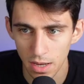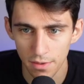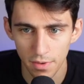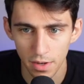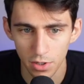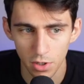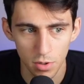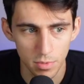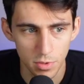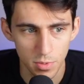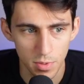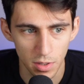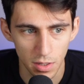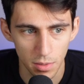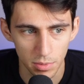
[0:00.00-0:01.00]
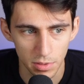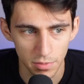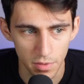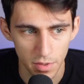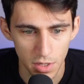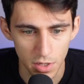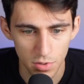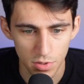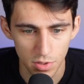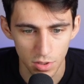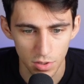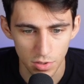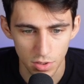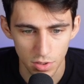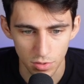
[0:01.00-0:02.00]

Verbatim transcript: why if I go between a couple different users,